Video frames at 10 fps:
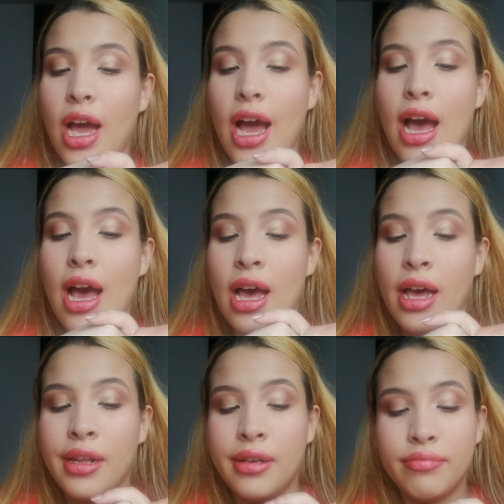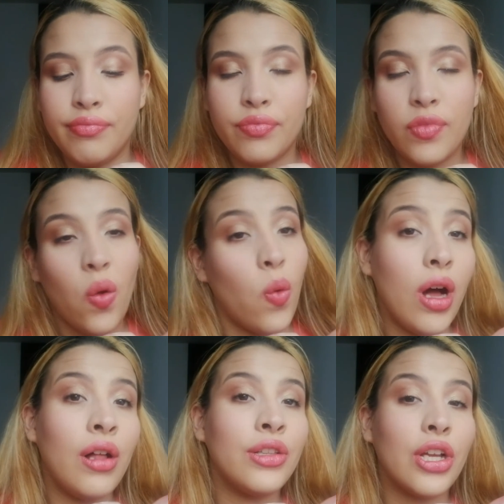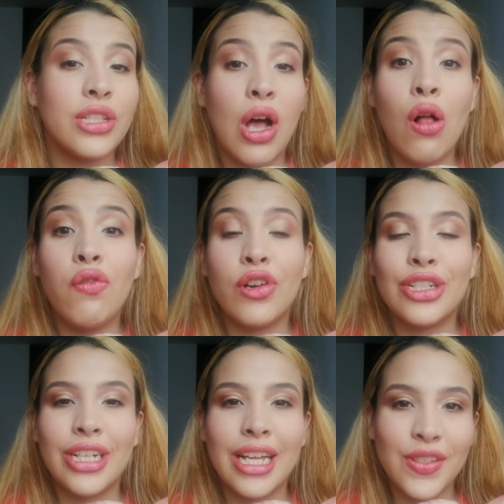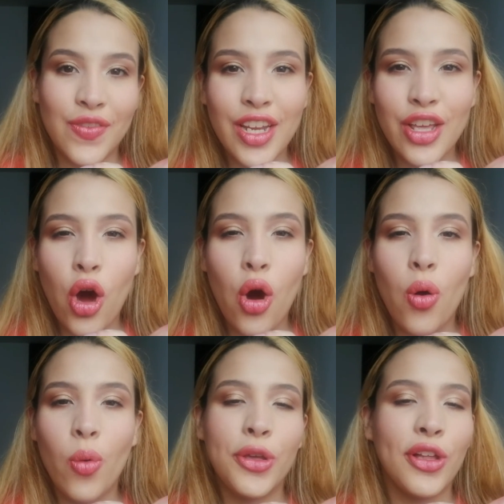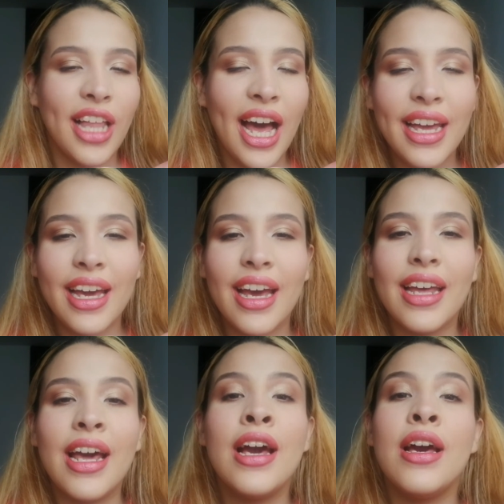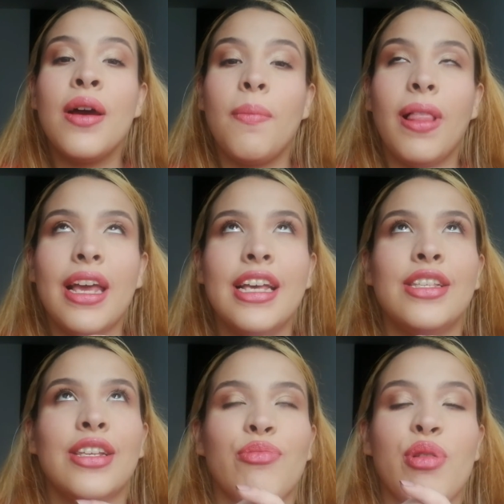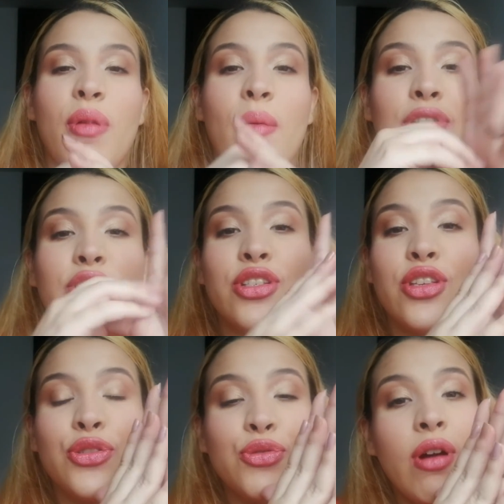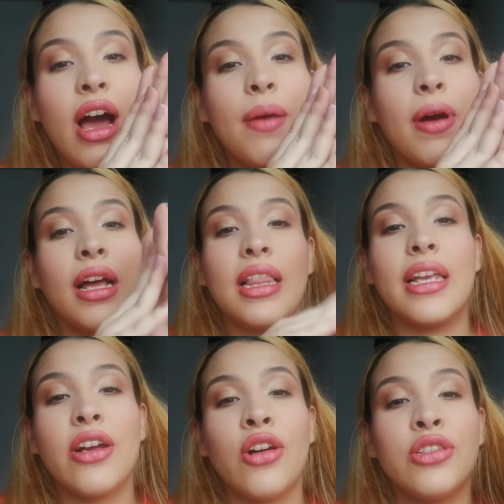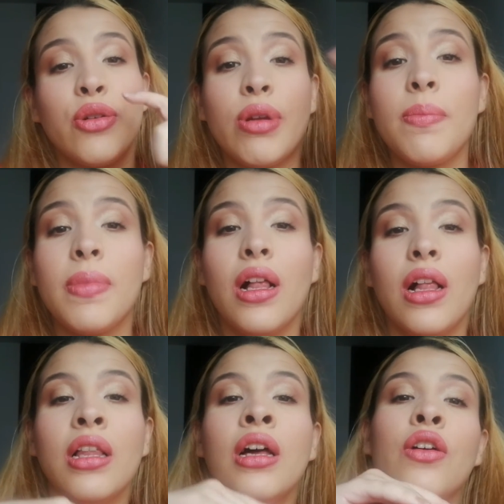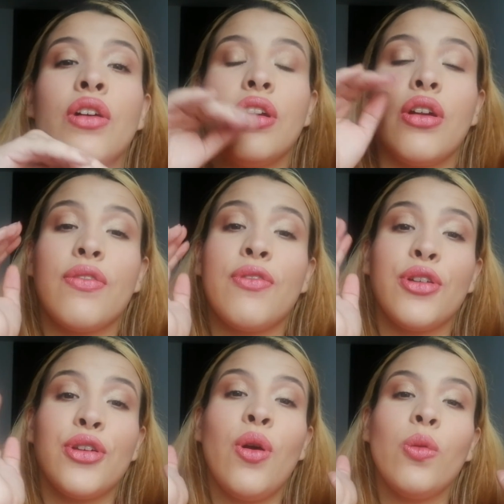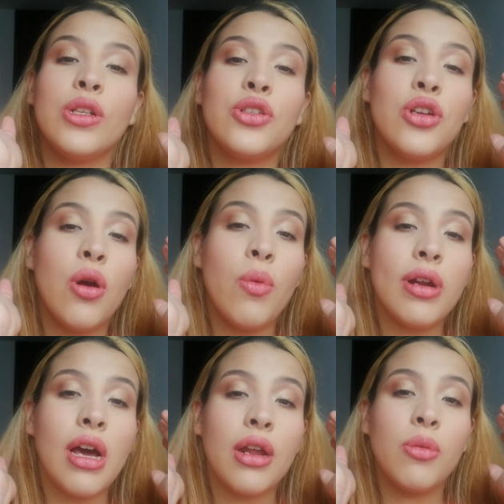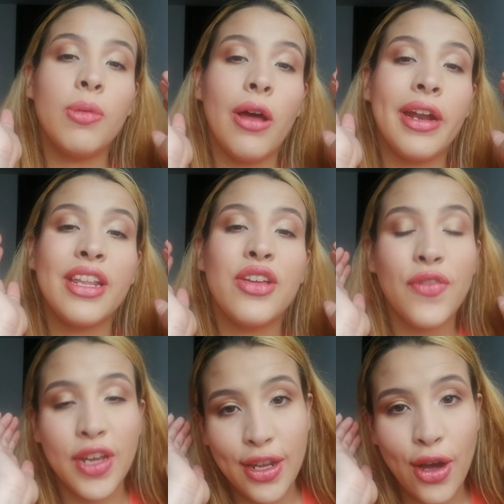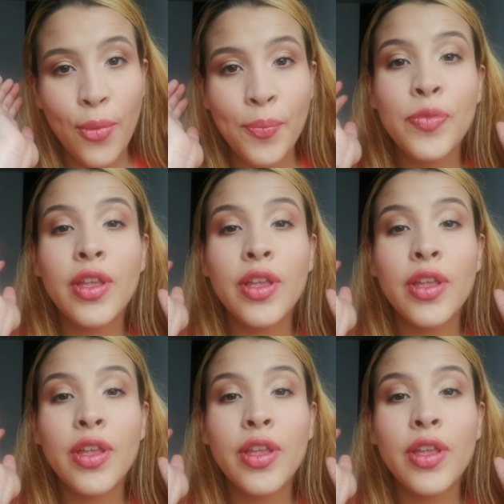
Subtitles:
And well, that's all for today's video. Hope you like it. Please remember to subscribe and click on the ring bell in order for you always to know when I upload a new video.